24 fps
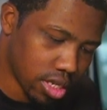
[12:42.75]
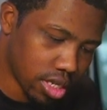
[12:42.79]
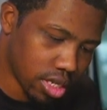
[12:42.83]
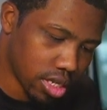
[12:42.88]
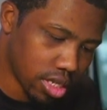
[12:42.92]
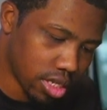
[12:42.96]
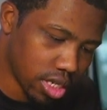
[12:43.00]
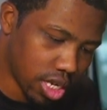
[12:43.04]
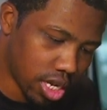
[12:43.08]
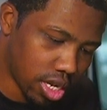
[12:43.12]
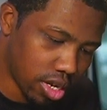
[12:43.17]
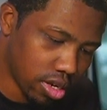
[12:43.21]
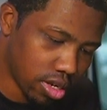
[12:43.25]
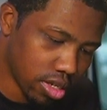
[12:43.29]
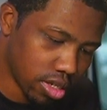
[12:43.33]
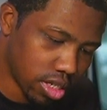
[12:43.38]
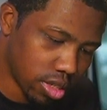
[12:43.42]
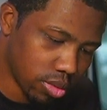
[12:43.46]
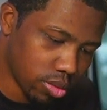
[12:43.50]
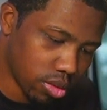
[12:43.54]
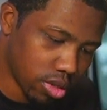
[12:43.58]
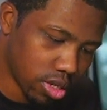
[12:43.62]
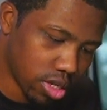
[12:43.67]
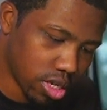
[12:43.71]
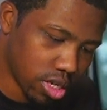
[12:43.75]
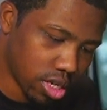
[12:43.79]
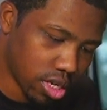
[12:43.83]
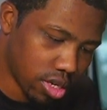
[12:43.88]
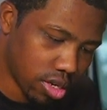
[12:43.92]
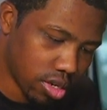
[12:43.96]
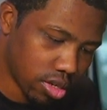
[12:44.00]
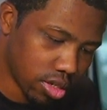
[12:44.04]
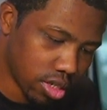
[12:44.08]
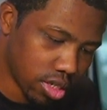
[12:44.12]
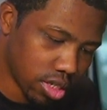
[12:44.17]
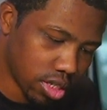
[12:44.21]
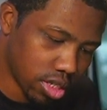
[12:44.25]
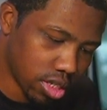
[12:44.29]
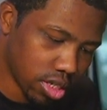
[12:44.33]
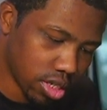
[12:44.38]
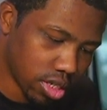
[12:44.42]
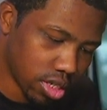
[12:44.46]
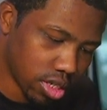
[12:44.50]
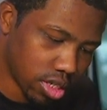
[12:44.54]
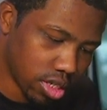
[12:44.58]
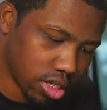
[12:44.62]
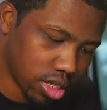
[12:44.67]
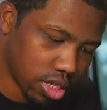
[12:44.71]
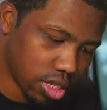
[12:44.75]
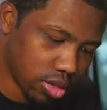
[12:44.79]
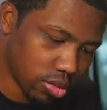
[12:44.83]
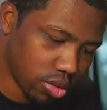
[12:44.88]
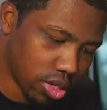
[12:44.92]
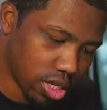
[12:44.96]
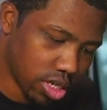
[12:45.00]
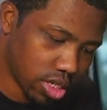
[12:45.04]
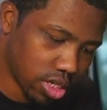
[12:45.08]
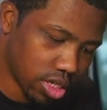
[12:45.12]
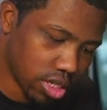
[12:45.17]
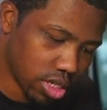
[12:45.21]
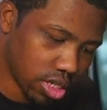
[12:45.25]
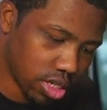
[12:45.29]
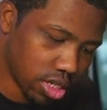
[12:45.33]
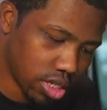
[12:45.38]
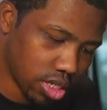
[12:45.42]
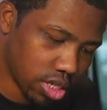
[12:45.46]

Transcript: Our little swirl, just a continuation.